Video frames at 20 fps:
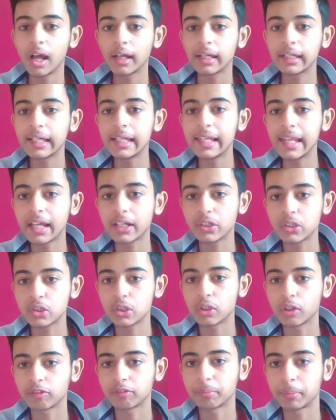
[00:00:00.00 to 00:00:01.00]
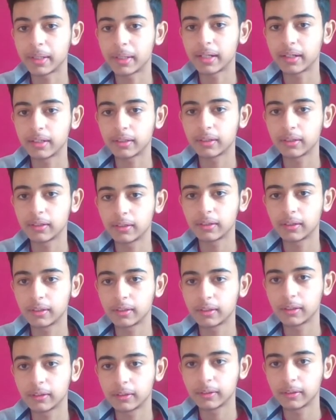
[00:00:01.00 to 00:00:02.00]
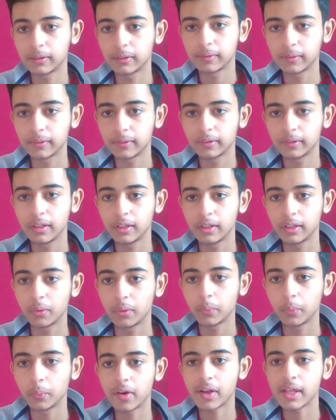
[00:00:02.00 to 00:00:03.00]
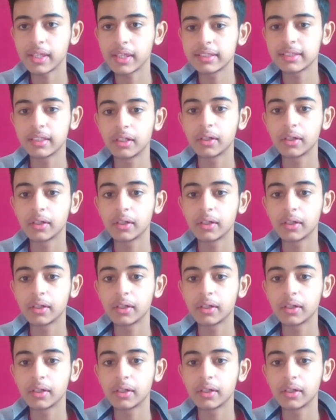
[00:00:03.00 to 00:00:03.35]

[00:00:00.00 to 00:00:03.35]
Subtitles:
collection of blood, whereas